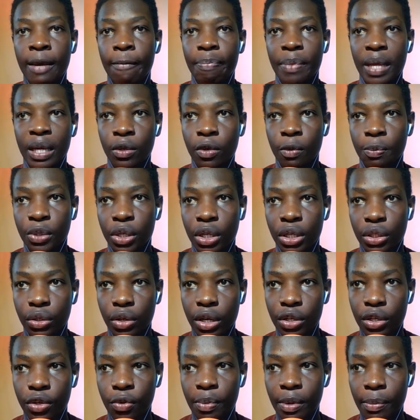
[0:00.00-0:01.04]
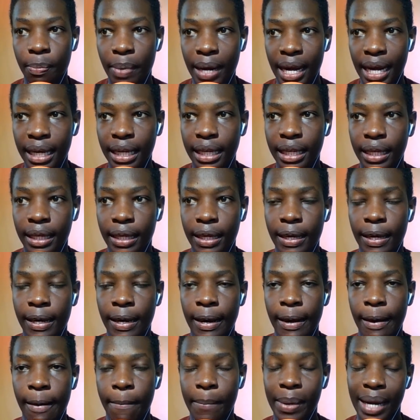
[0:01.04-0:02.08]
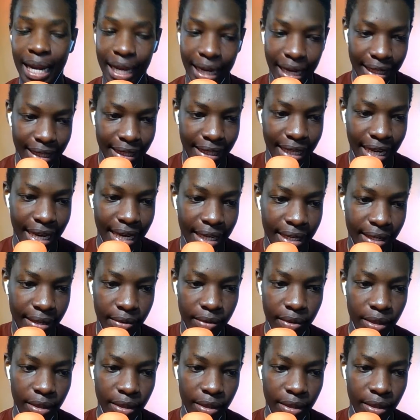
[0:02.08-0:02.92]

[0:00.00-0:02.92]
That option is going to be back. But like I said,